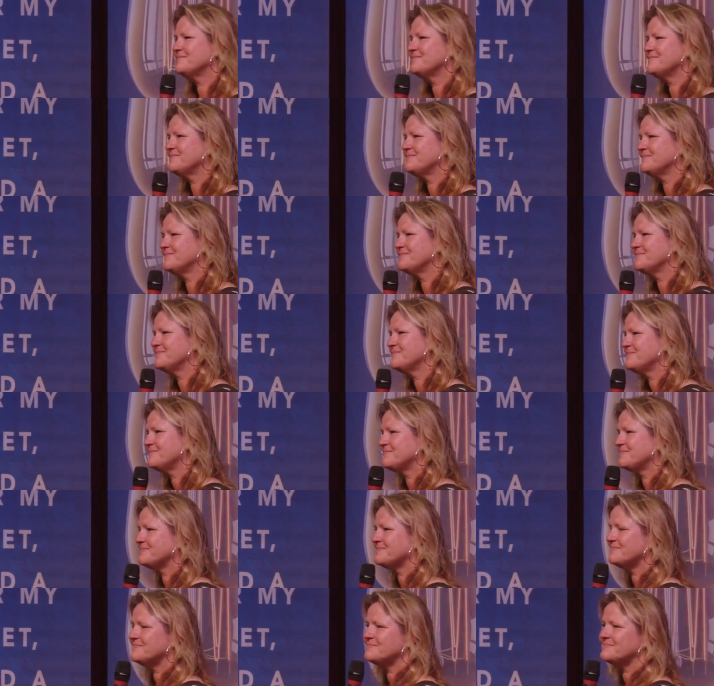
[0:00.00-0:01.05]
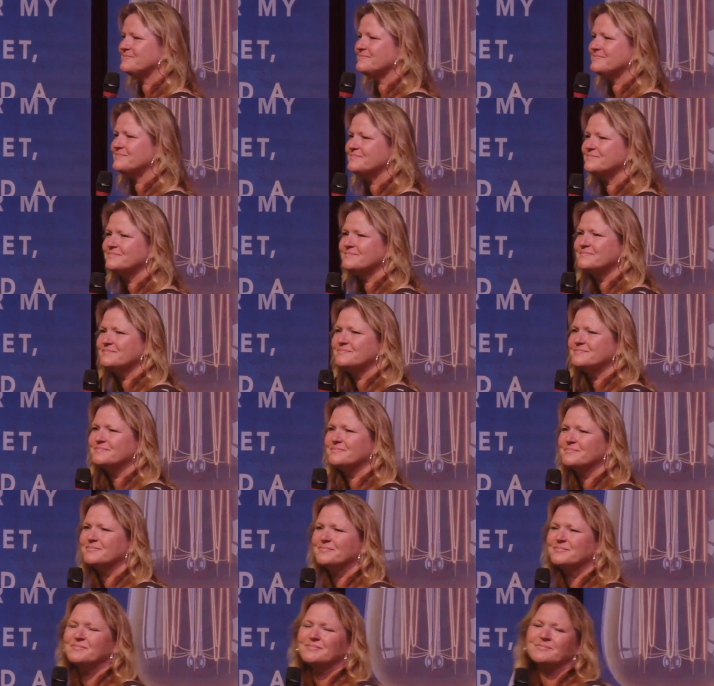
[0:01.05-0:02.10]

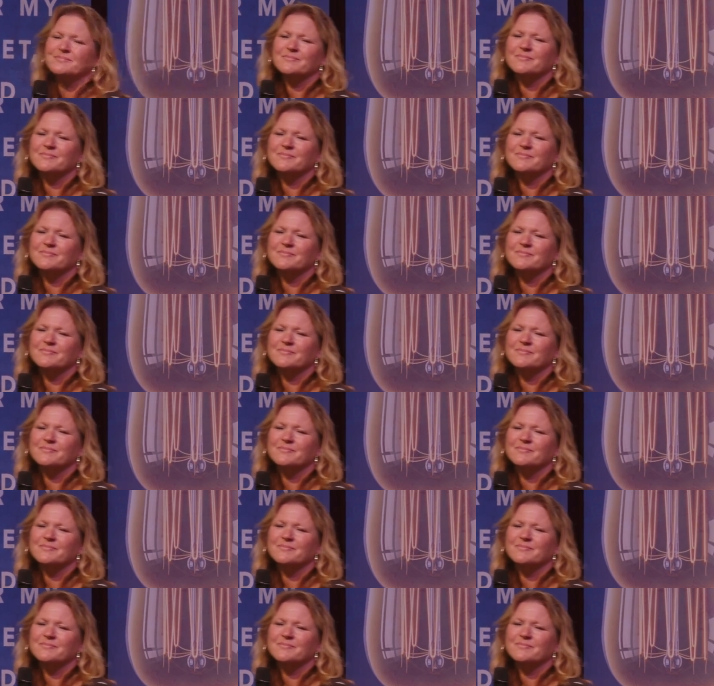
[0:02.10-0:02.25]
No one is speaking in this clip.